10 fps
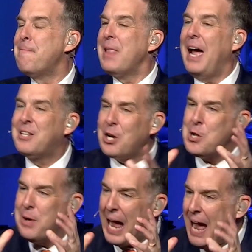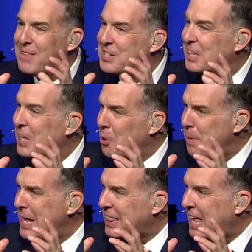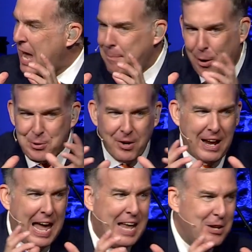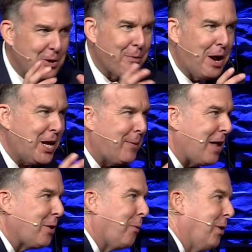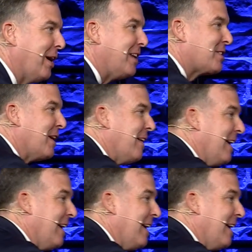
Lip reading: And so you would have this little bitty lamp on your head, and you're running around the woods,